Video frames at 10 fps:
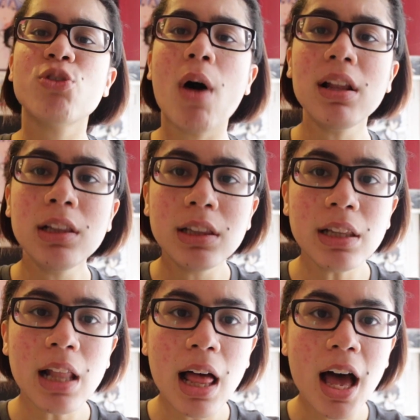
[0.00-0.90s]
So a
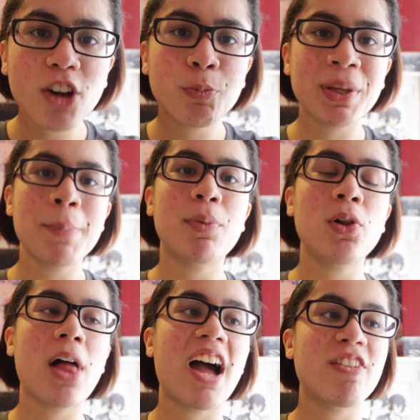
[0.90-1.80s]
lot of
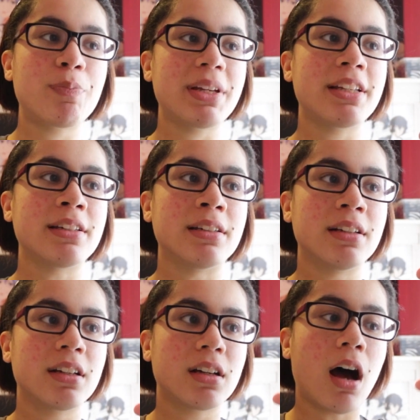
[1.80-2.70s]
people have
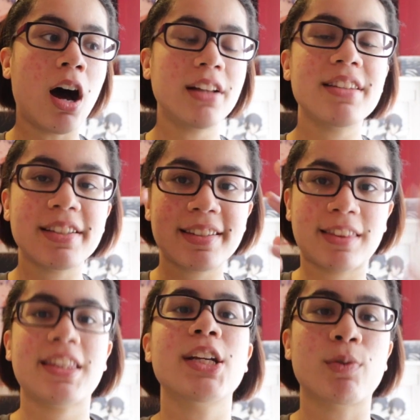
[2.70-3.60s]
been on this
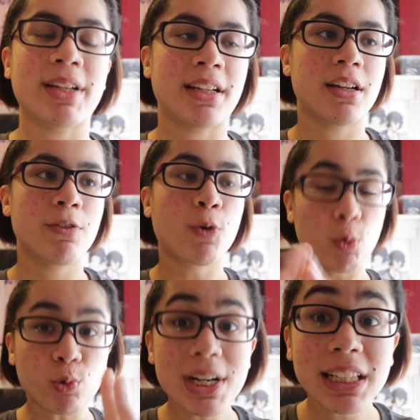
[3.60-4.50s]
theory
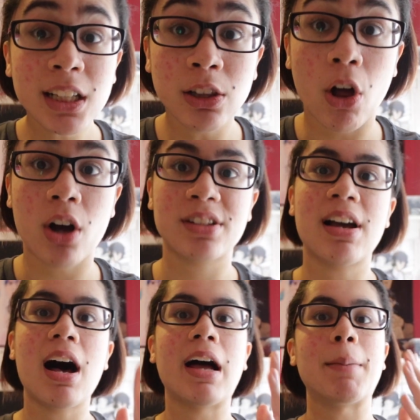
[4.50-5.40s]
for a really long
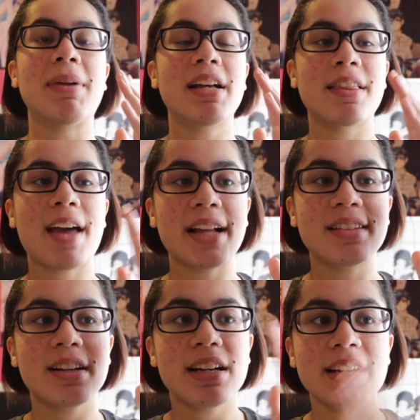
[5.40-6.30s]
time
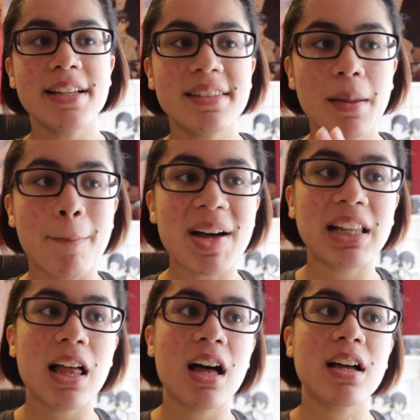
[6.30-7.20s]
that
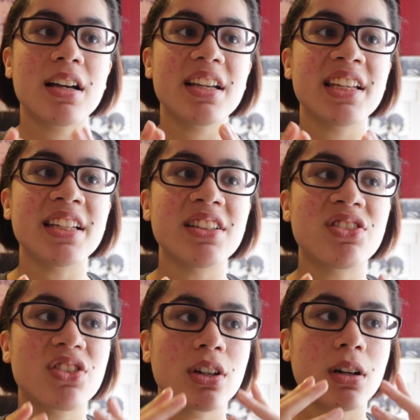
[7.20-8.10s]
Isabella
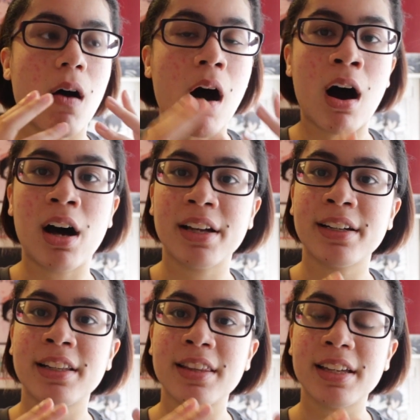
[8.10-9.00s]
is
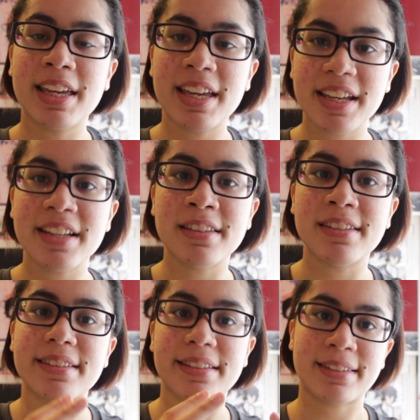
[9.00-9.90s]
on the
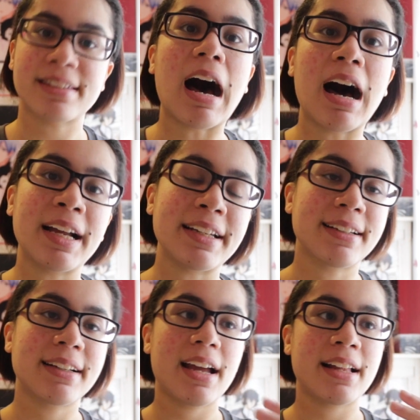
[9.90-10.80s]
kids' side
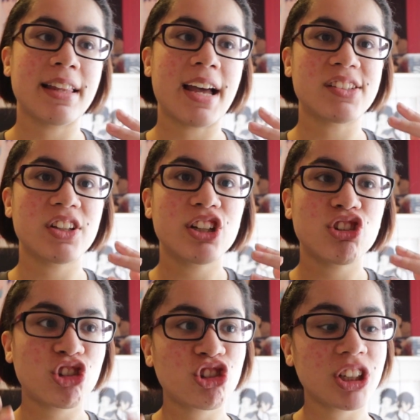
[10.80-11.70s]
and that
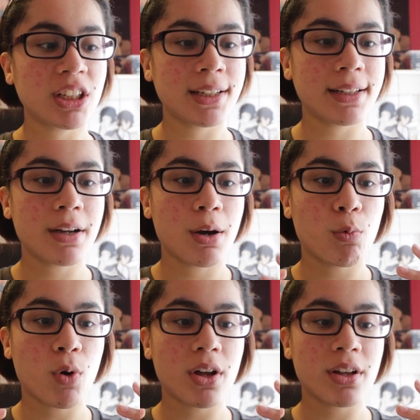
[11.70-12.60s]
she
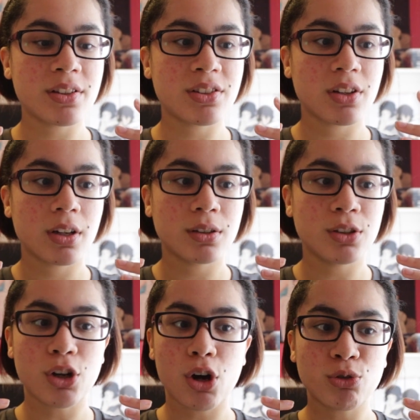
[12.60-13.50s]
was,
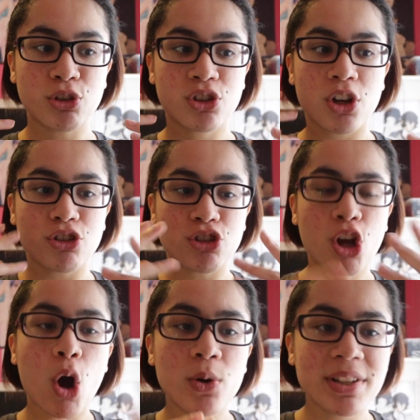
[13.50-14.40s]
you know, just
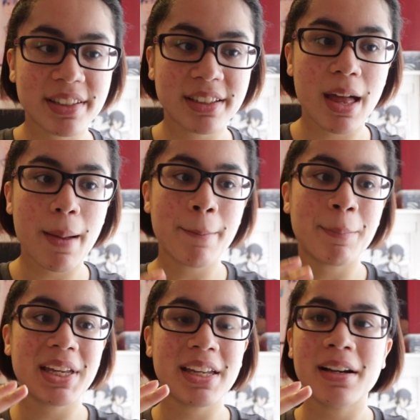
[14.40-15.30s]
just coaxing
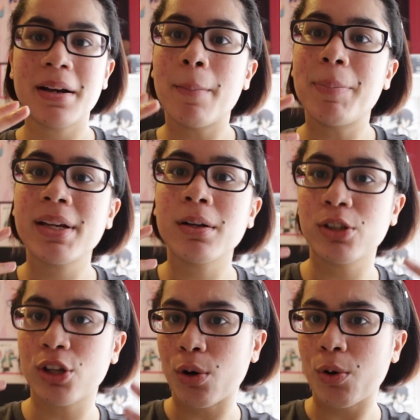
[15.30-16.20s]
them, being
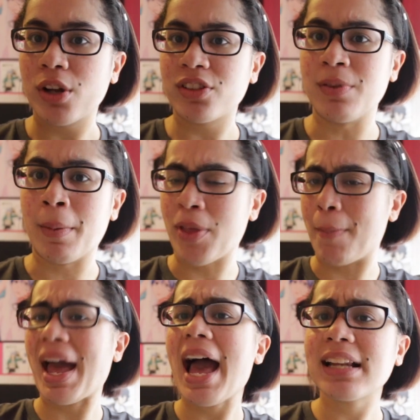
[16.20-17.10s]
being, you know, the,
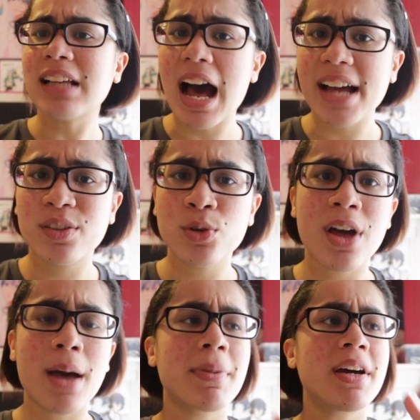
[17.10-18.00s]
the bad guy to
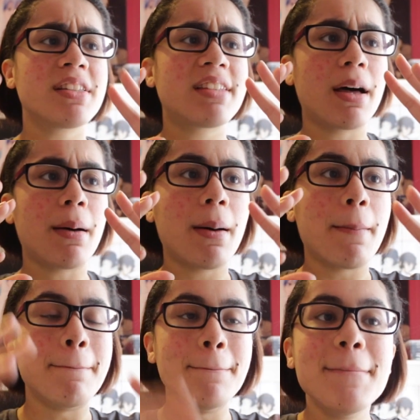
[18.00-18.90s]
them to
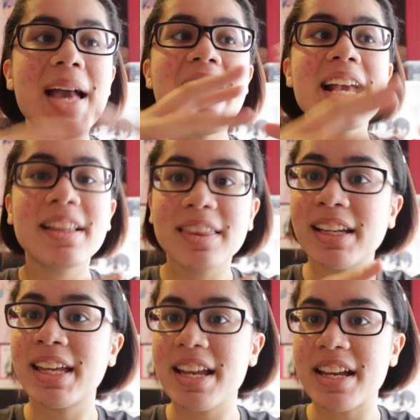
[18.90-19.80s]
make
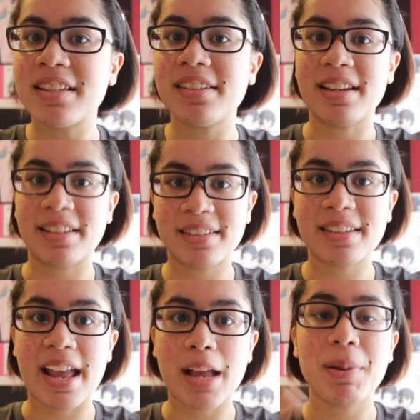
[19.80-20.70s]
the kids
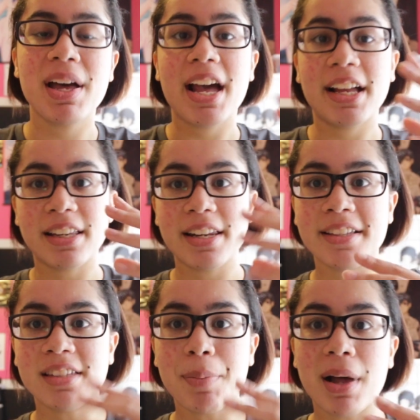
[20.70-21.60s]
escape and then
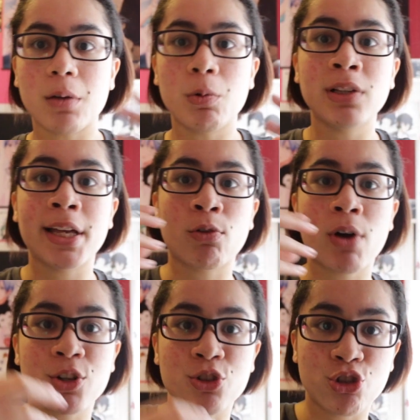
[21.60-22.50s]
Isabella will later
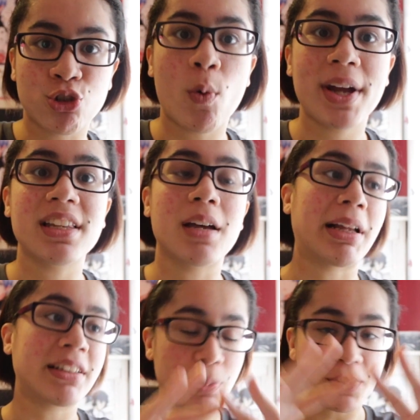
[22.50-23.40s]
on join
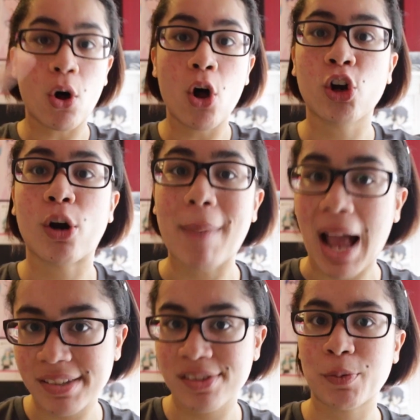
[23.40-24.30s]
them. Like this was all her
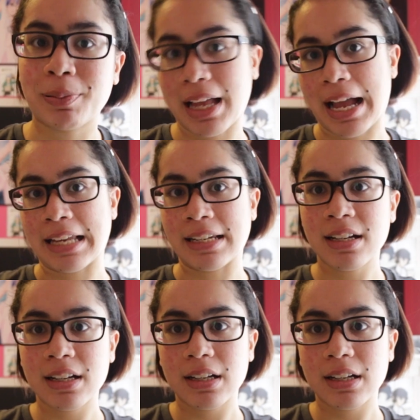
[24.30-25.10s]
master plan.